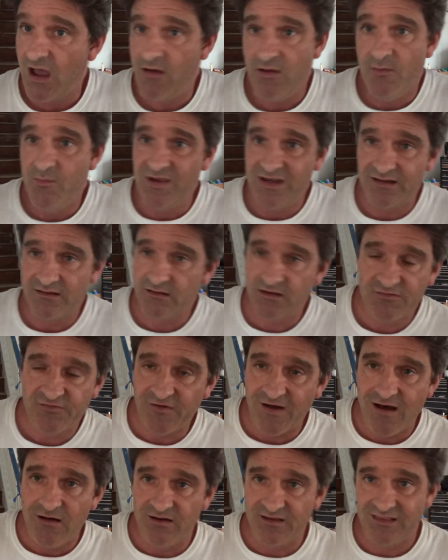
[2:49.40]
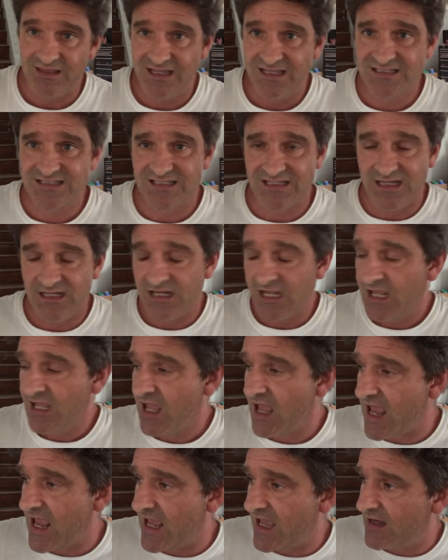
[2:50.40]
immediately following the incident.
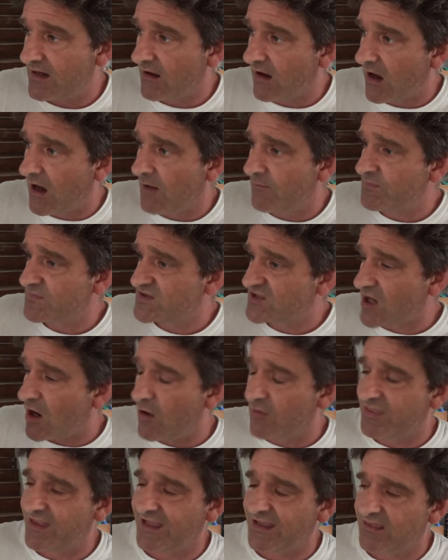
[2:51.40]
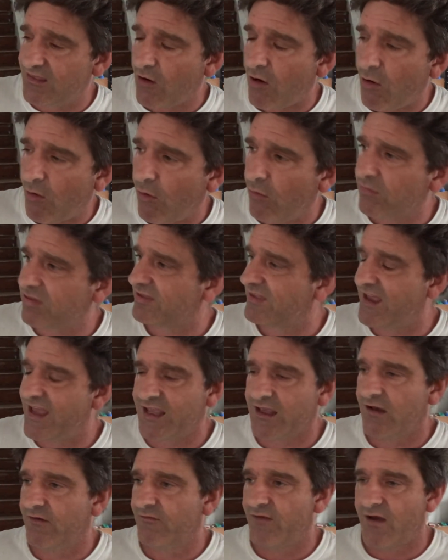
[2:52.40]
And so the whole
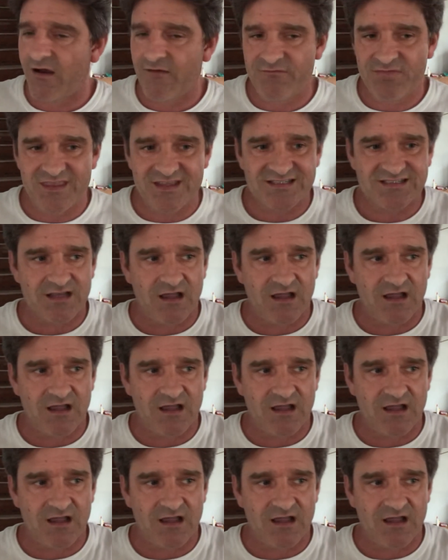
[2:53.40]
thing of